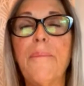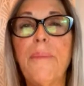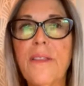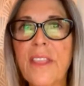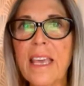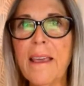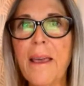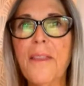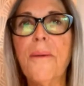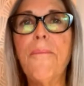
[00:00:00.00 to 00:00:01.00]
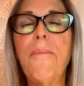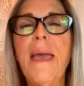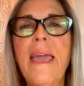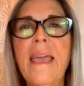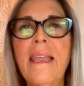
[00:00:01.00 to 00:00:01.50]
But the
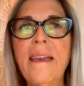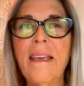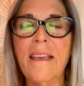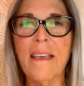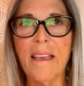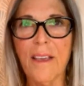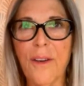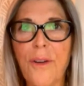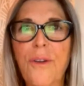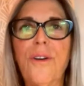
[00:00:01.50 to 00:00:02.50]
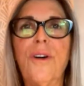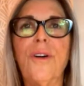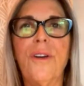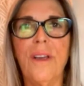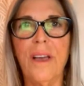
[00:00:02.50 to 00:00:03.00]
main core